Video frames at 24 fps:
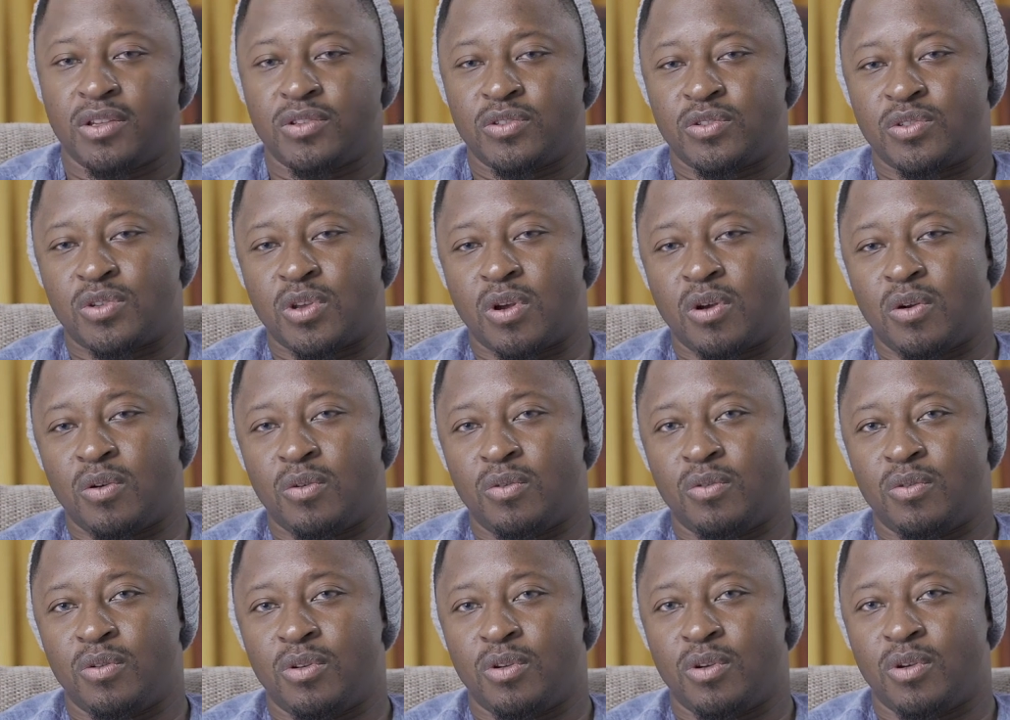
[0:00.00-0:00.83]

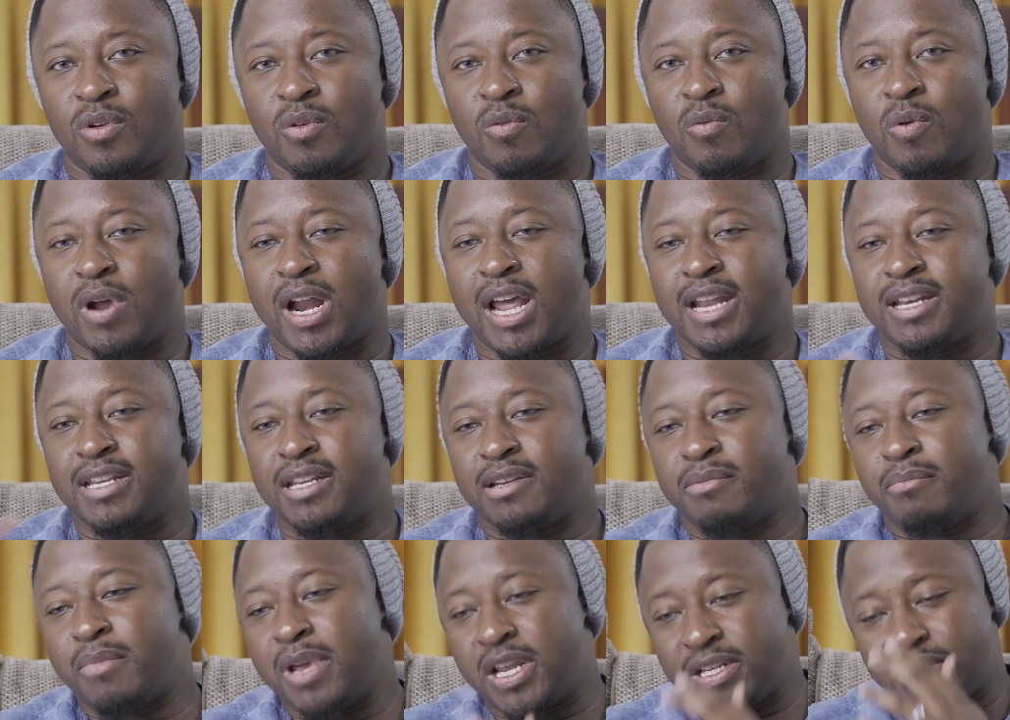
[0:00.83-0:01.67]
So what I
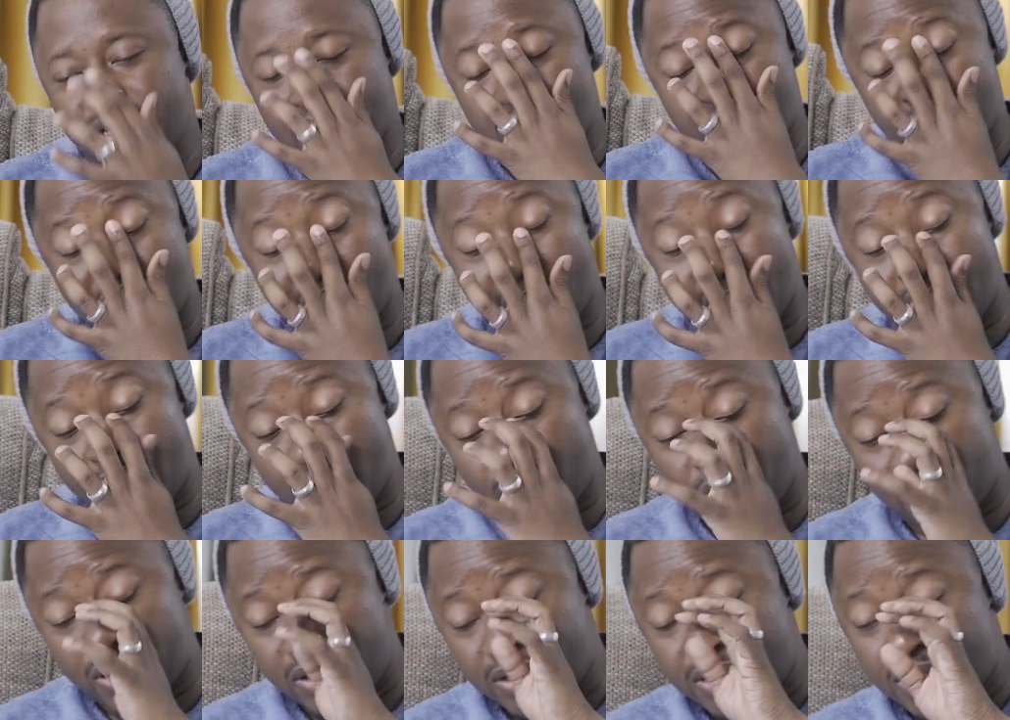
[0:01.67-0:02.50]
didn't mention prior
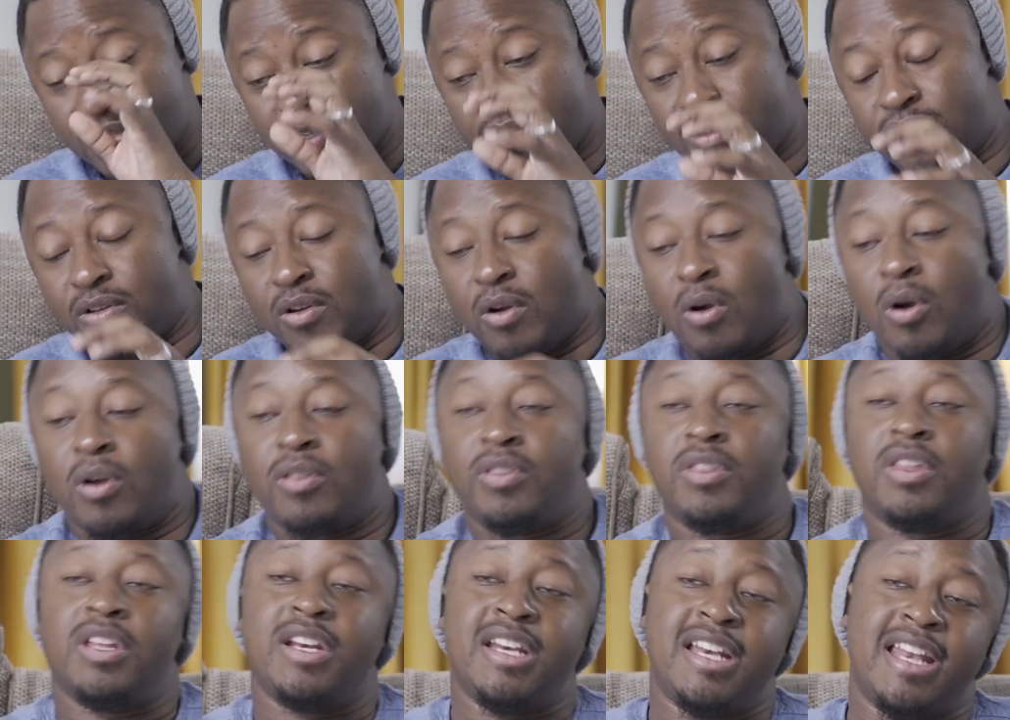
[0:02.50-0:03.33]
was,
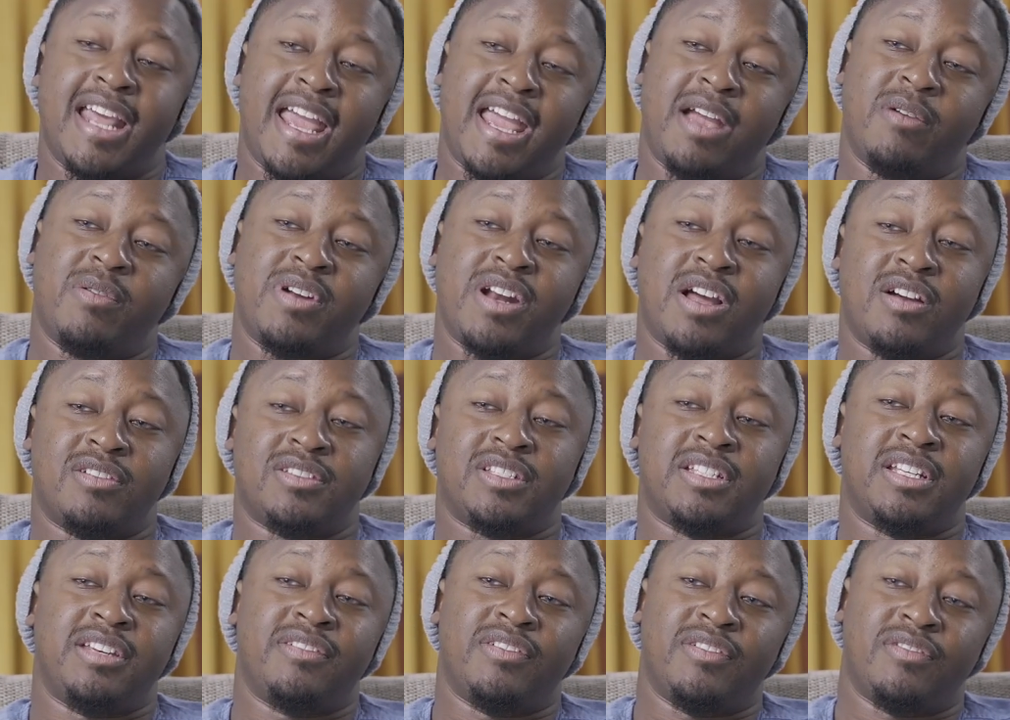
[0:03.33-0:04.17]
on the day when I
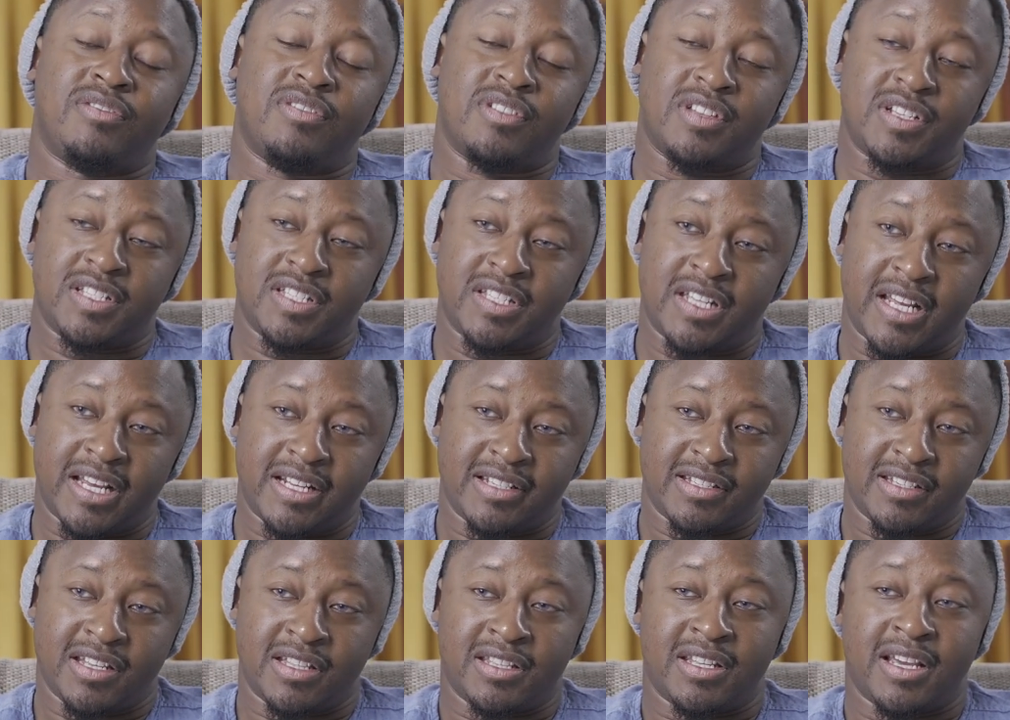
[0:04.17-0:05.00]
was leaving for the
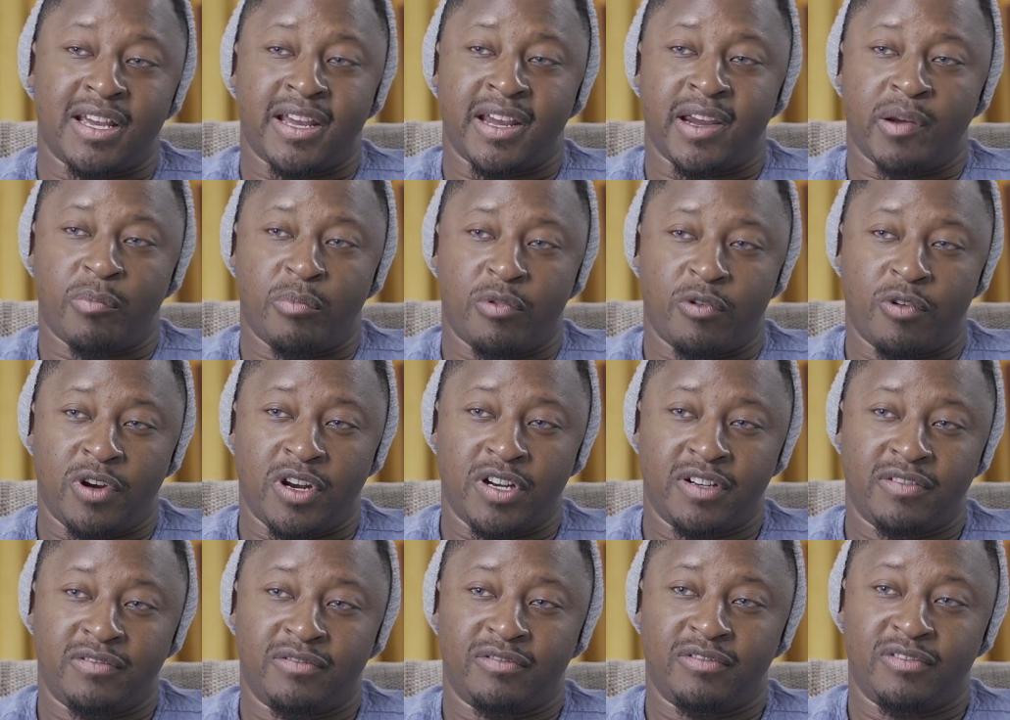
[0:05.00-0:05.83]
States at the airport,
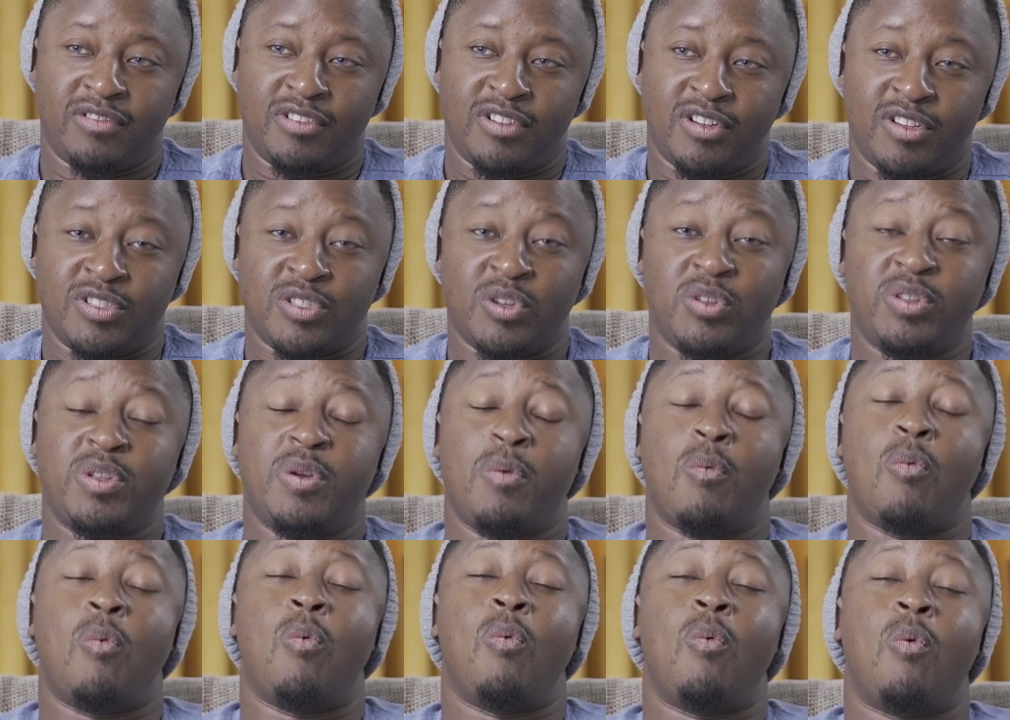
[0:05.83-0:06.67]
there's
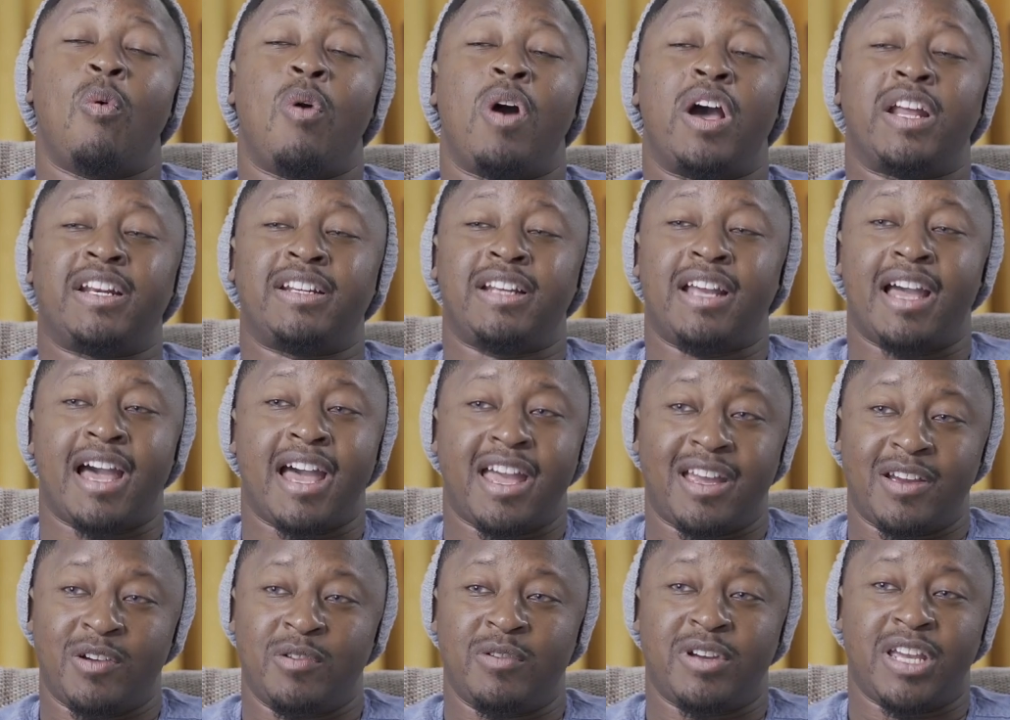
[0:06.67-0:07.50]
only one
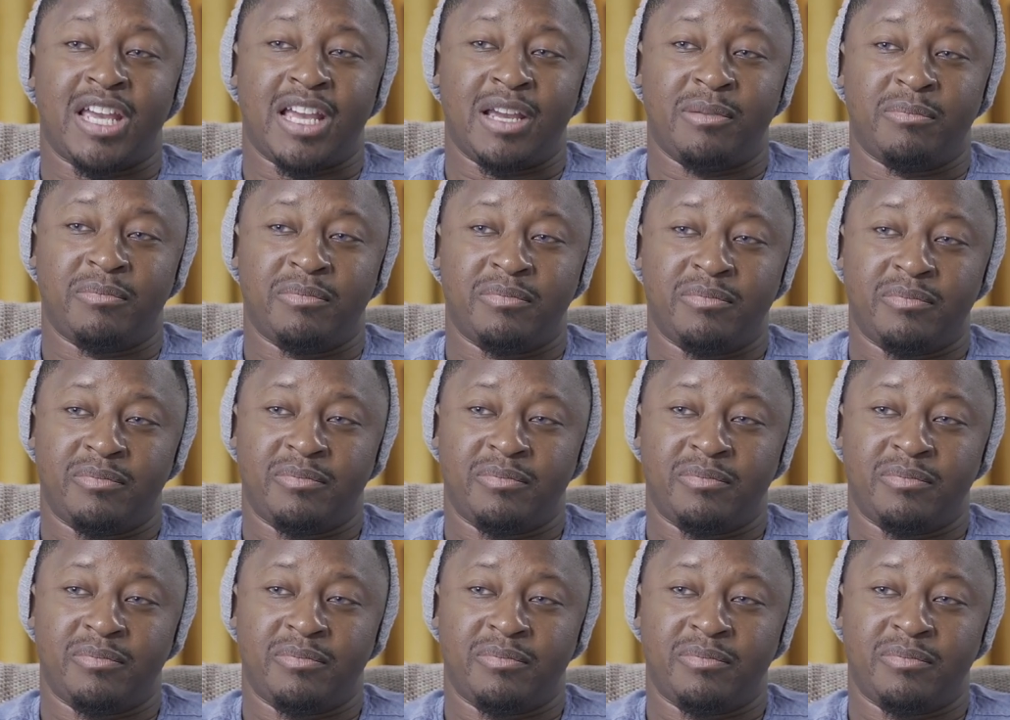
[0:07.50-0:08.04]
guy who came.